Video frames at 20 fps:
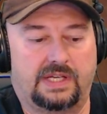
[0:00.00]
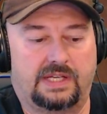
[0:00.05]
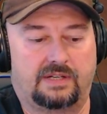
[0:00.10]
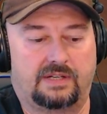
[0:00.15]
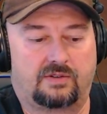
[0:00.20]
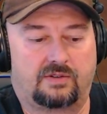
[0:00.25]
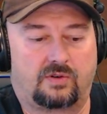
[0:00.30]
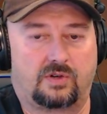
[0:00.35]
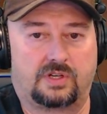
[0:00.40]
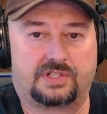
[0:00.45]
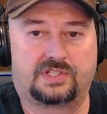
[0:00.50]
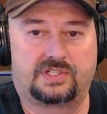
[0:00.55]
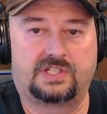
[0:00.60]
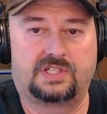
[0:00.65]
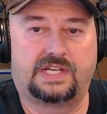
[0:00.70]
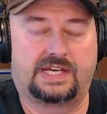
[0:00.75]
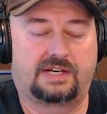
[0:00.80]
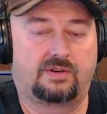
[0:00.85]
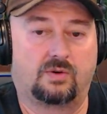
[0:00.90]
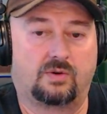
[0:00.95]
and
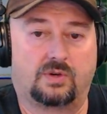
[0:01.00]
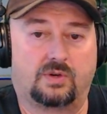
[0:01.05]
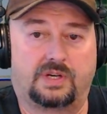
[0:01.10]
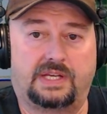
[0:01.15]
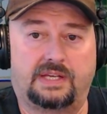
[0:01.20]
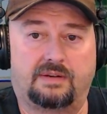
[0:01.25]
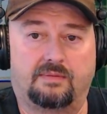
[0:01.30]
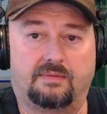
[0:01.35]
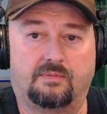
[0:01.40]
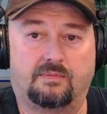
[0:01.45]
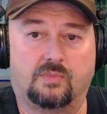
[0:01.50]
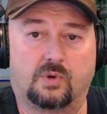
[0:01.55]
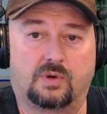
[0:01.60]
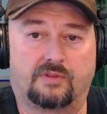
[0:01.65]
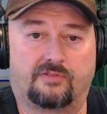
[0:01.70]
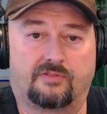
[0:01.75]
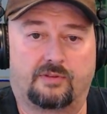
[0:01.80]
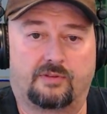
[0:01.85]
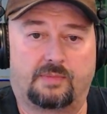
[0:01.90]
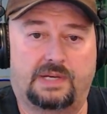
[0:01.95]
cross-check or get more
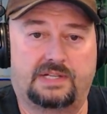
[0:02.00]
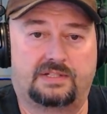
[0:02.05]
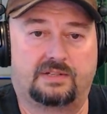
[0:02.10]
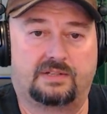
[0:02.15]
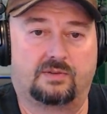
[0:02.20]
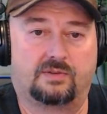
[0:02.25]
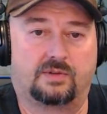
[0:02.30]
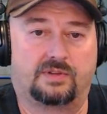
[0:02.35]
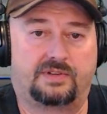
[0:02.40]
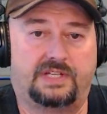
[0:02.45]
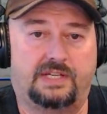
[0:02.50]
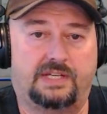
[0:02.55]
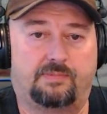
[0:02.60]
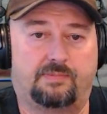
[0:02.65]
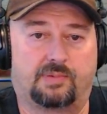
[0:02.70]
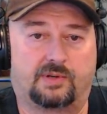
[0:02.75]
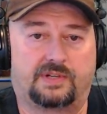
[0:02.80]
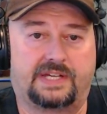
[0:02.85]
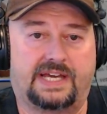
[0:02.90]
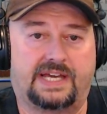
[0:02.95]
information or a
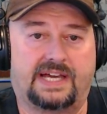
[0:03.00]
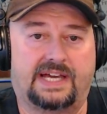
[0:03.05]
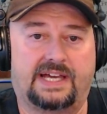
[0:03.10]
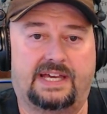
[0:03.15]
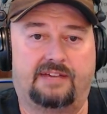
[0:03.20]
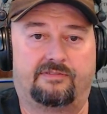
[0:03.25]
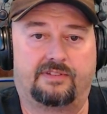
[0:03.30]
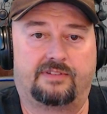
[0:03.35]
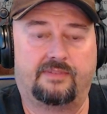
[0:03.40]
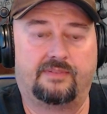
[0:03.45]
deeper dive